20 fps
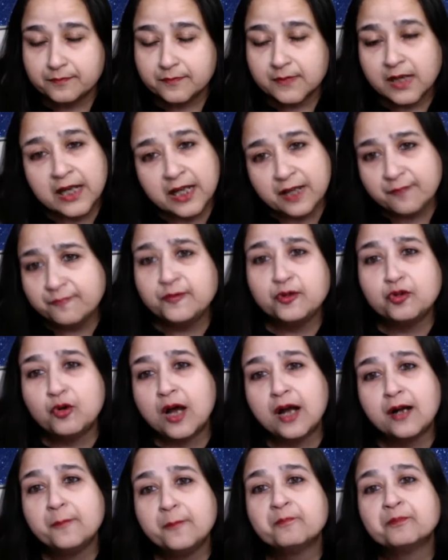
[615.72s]
If you are
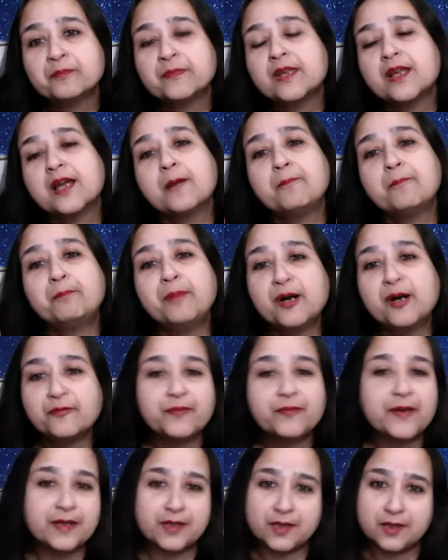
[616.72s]
a
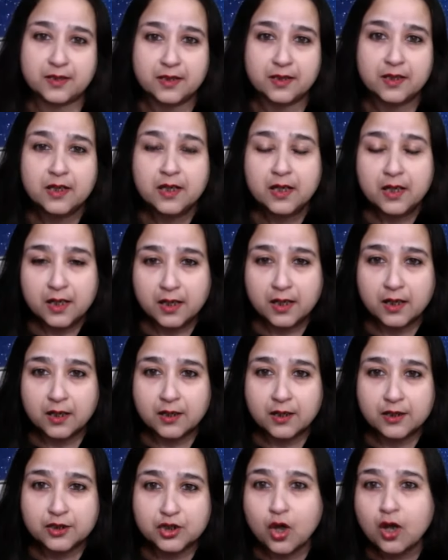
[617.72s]
perfect
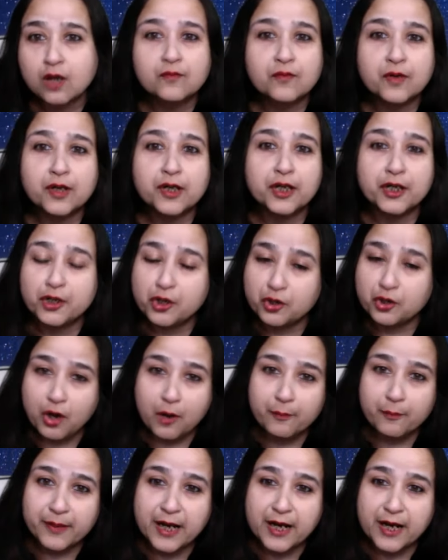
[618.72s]
solver in your
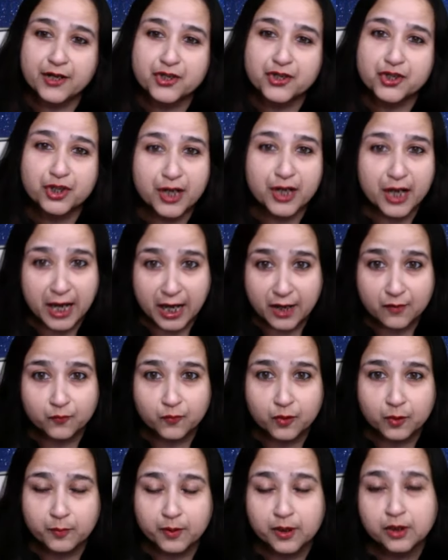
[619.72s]
comprehension and
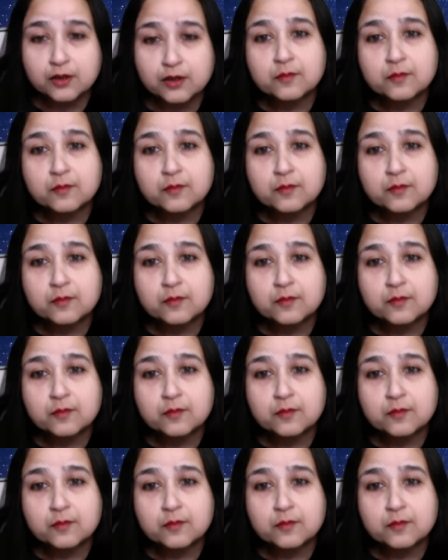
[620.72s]
verbal,